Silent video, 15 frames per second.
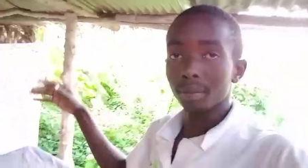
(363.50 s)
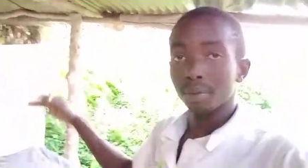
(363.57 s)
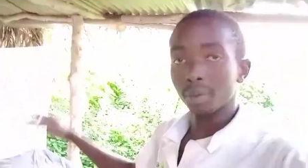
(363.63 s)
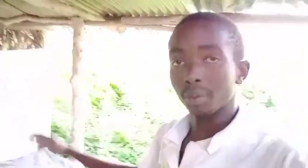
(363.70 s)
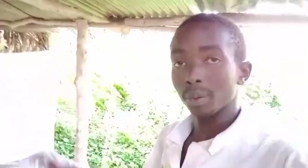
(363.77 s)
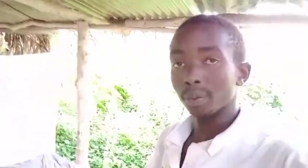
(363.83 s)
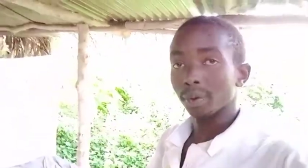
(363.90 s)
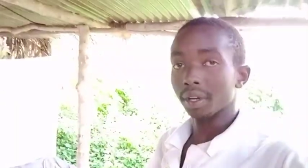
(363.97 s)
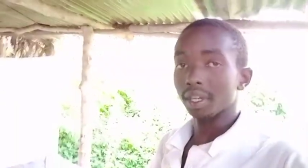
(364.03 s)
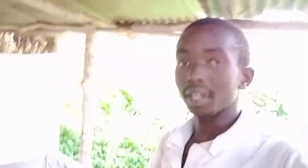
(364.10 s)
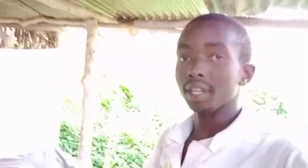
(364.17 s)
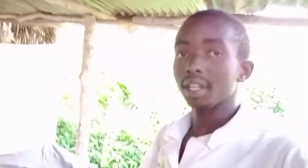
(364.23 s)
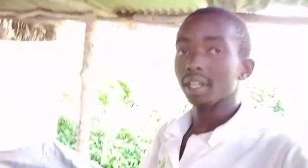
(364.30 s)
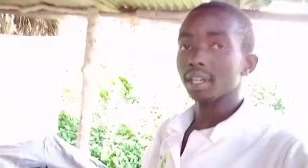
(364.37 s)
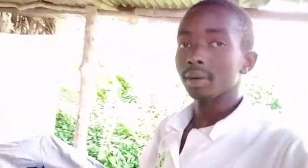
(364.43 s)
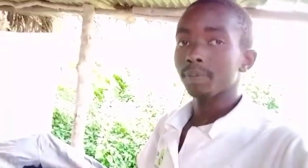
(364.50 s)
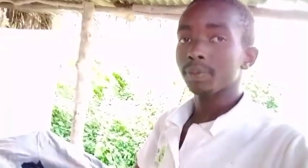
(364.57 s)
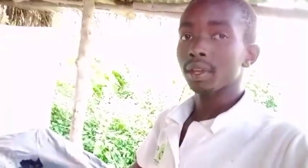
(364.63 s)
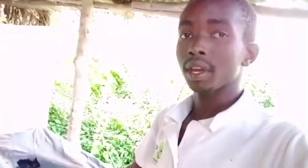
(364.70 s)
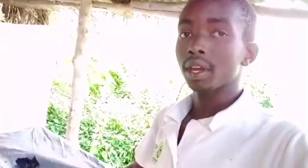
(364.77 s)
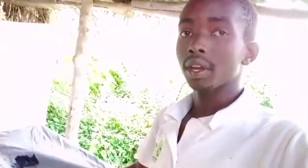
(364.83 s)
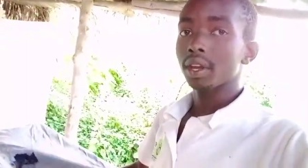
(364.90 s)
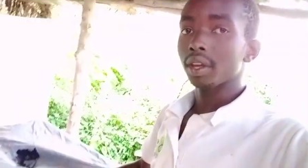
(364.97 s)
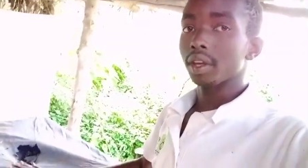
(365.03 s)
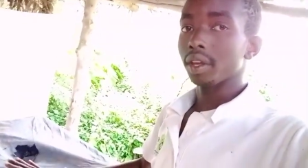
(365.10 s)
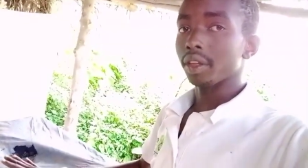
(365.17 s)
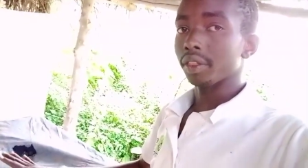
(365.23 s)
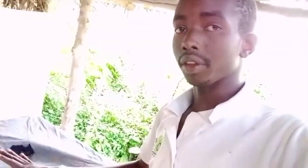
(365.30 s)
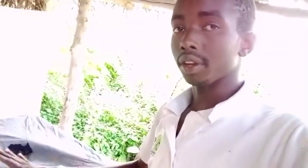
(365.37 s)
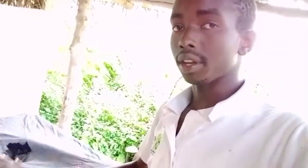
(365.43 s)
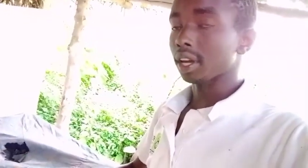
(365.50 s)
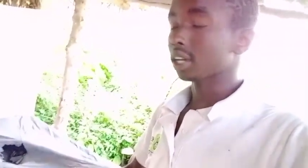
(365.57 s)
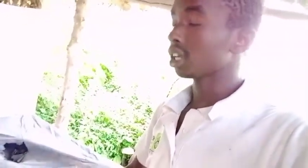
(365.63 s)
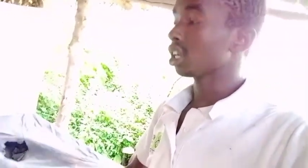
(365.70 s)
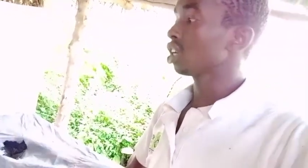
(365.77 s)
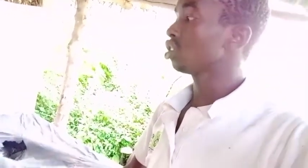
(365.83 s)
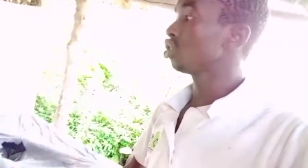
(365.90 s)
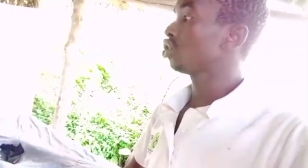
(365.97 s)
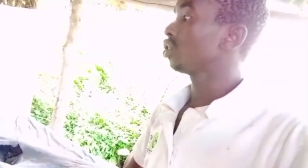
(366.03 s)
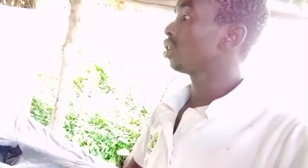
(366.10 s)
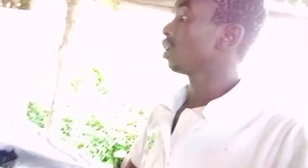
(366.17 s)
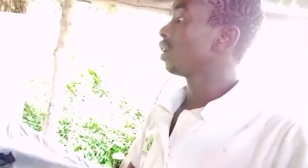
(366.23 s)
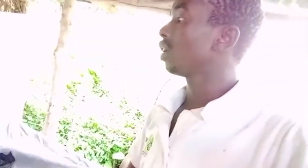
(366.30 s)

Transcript: pre-pupa in here in the duck cage.